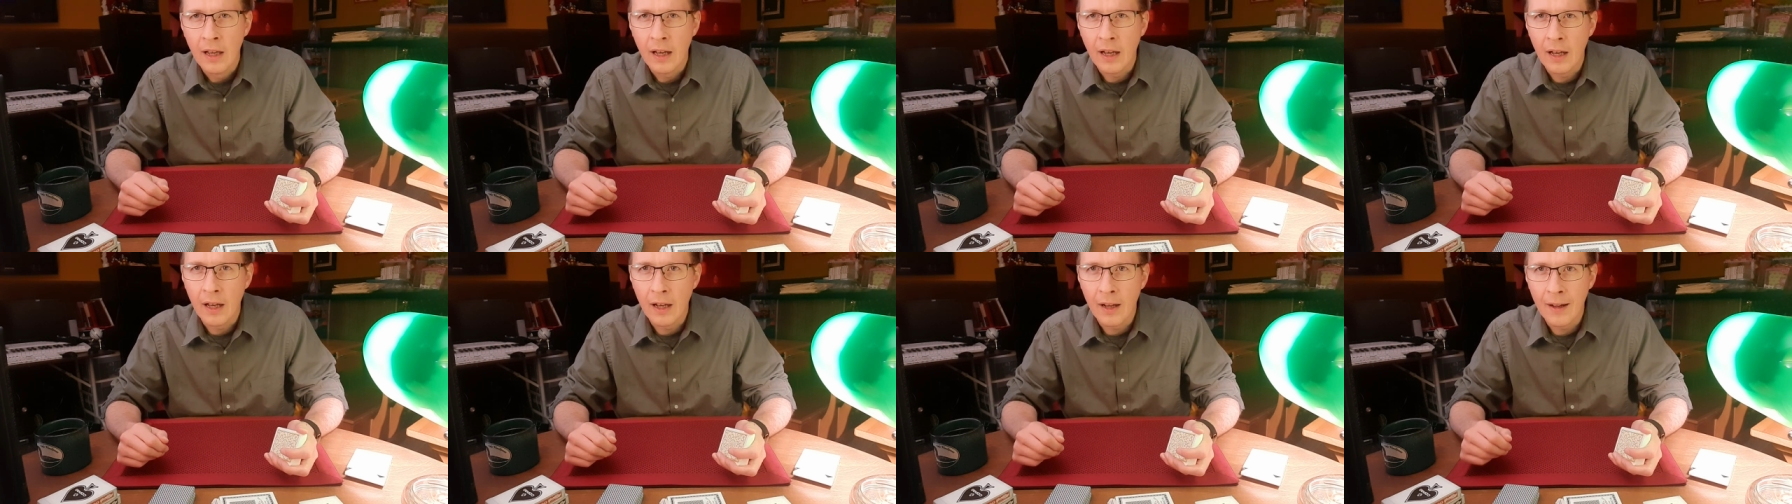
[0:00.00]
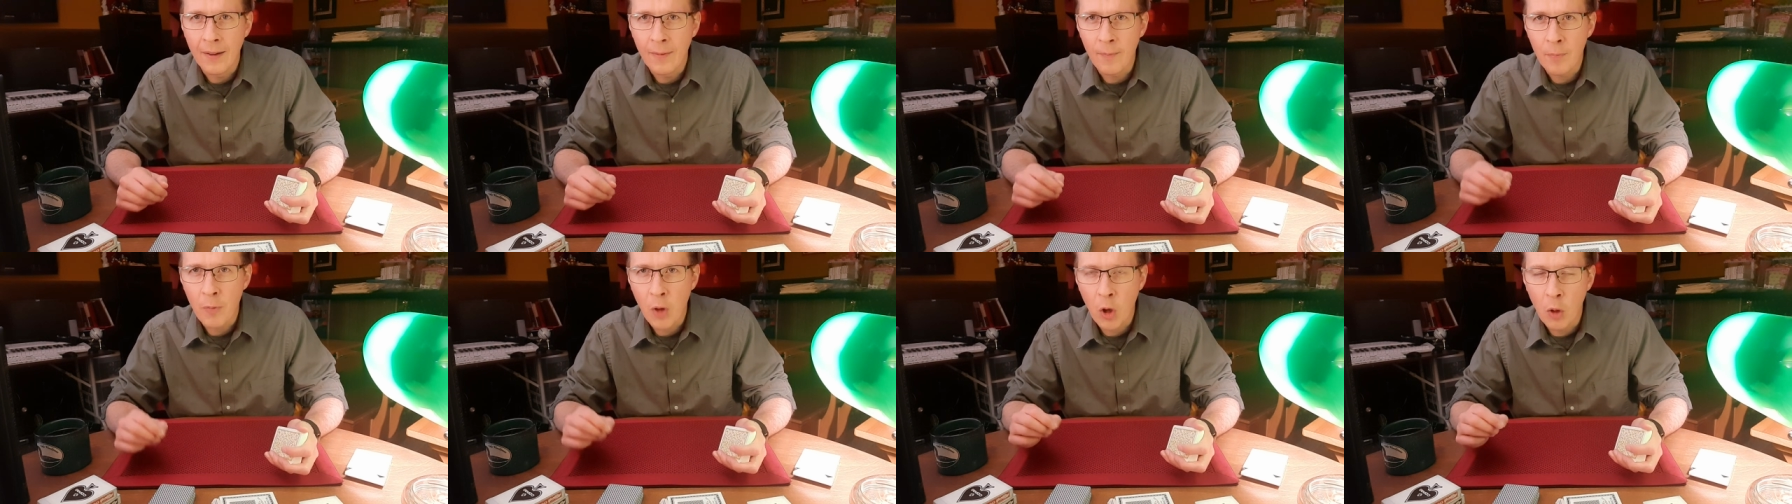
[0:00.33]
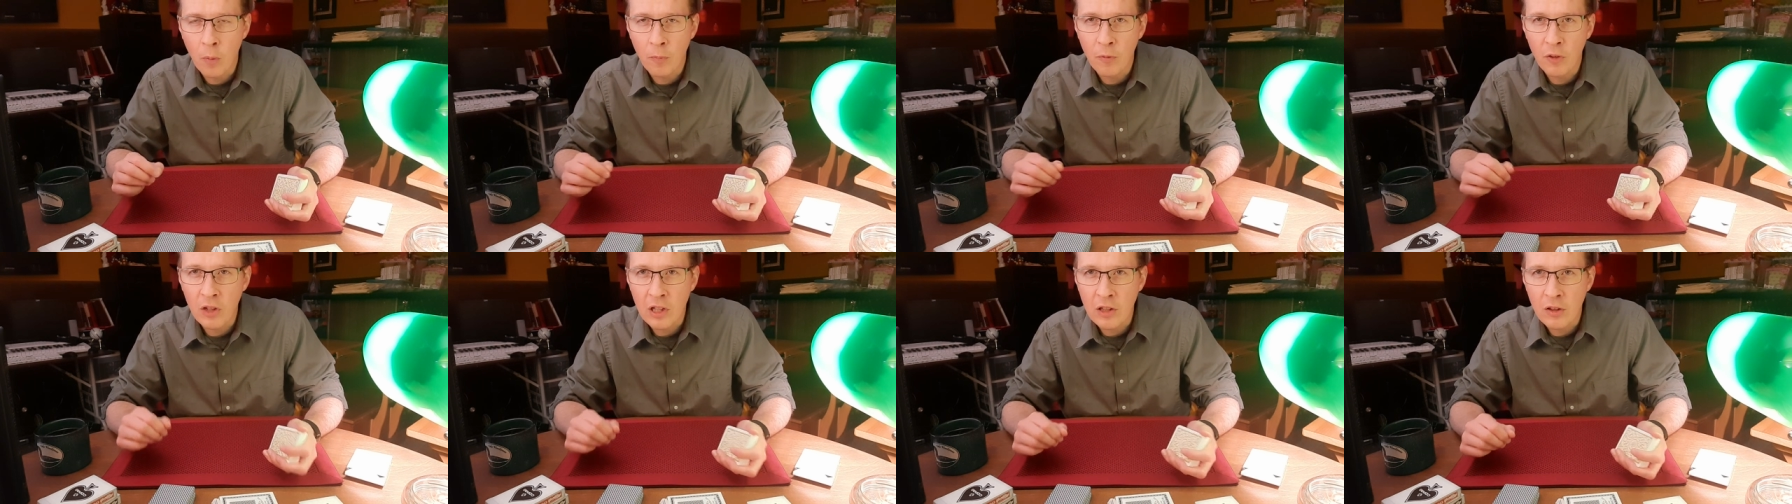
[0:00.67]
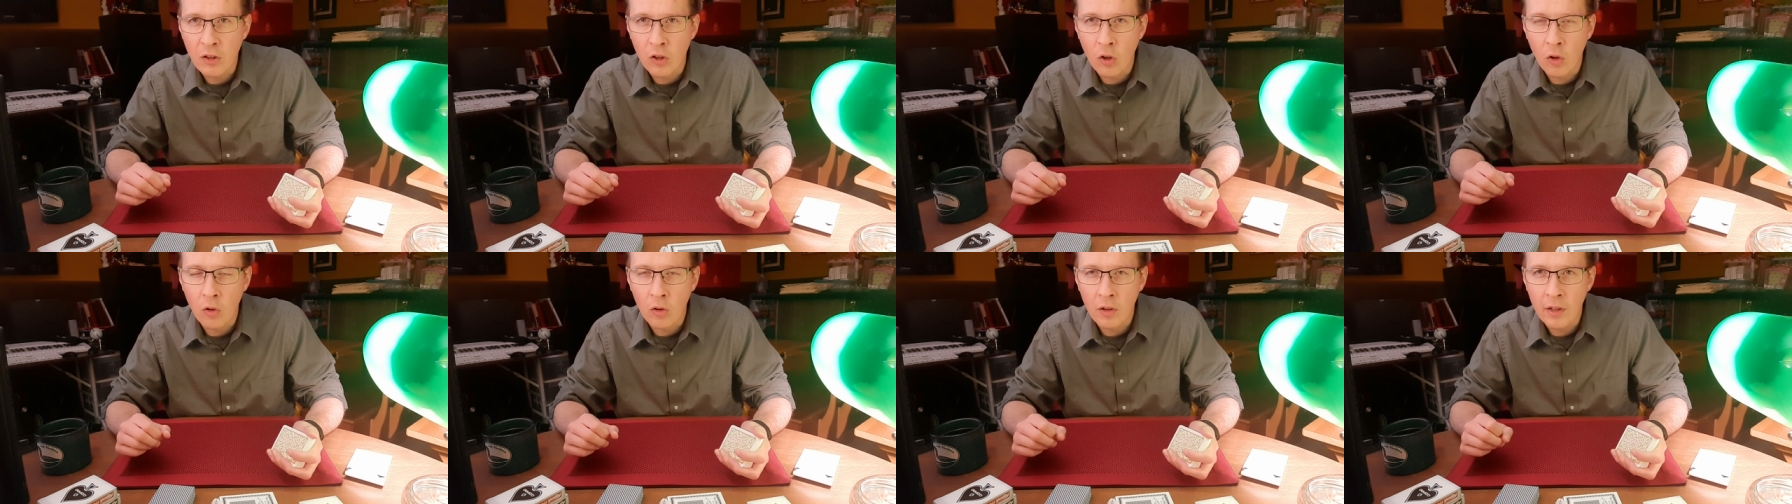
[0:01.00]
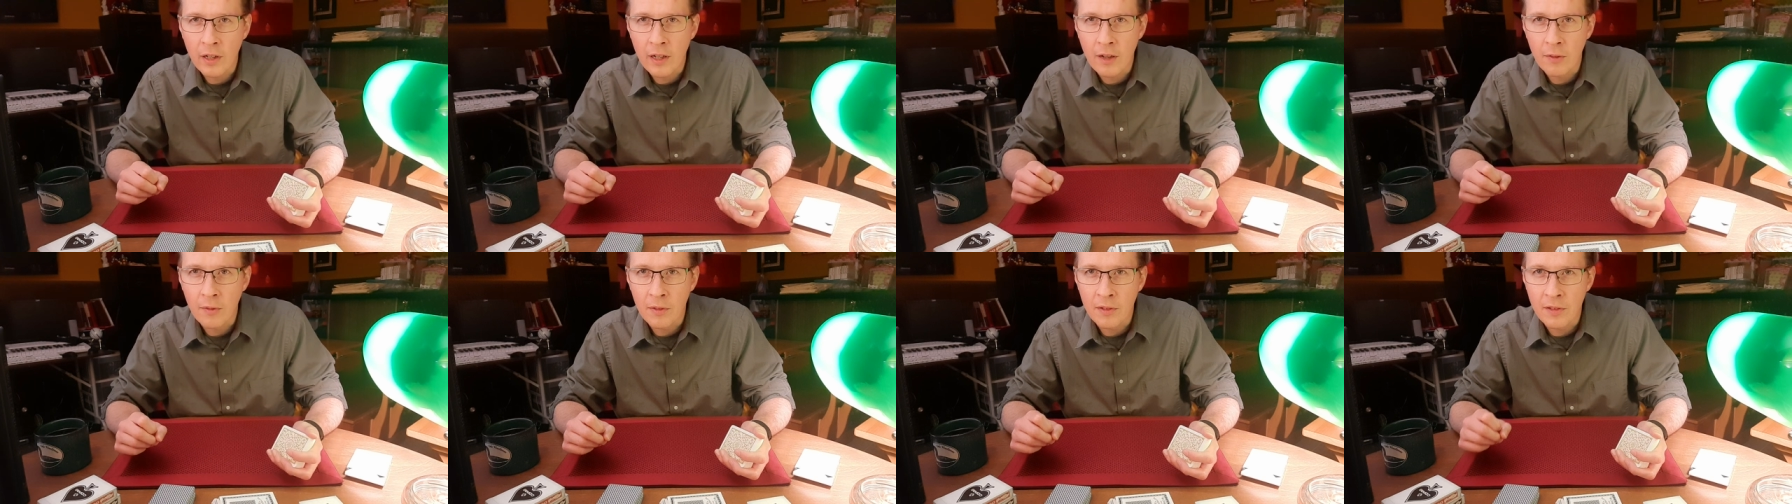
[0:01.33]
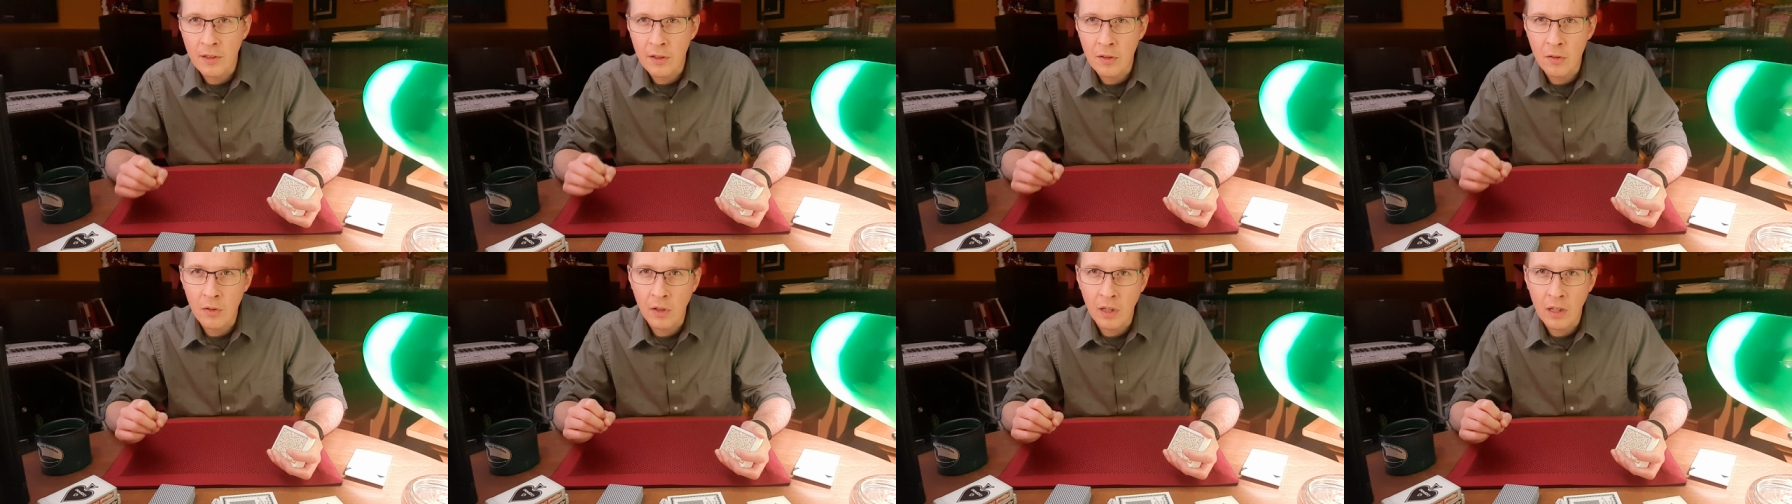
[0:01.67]
Uh, hopefully the goal here is
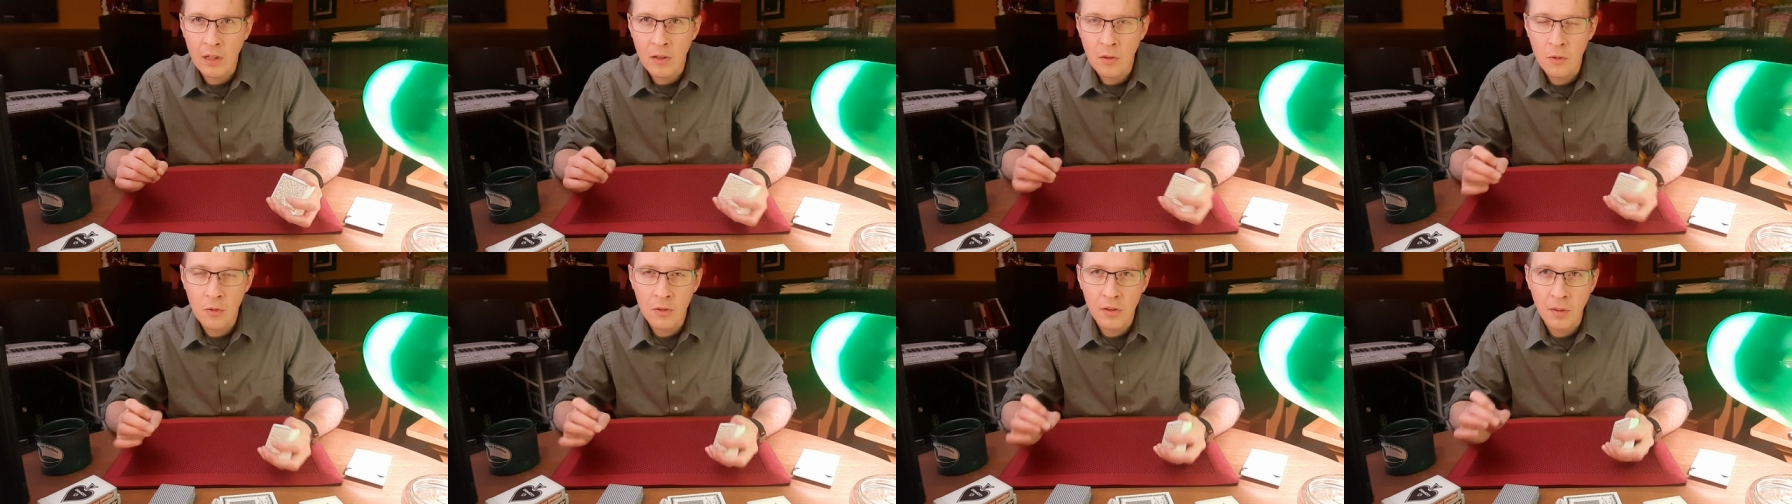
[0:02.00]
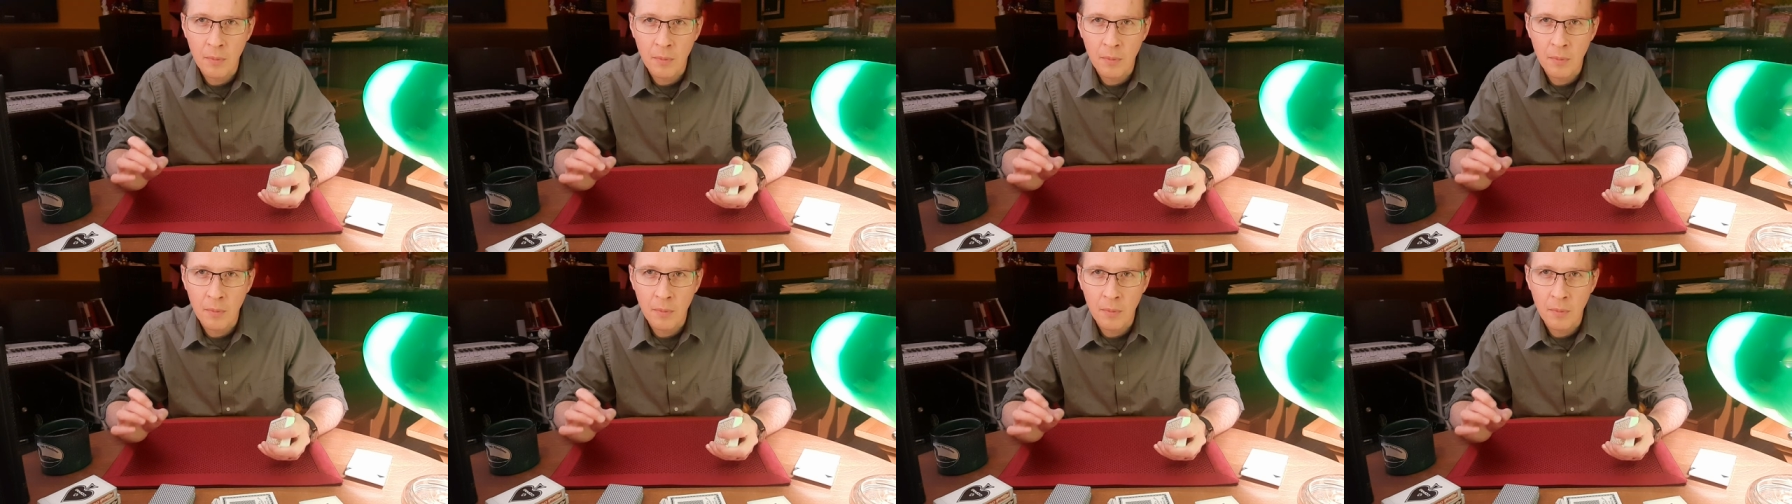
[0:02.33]
that you can use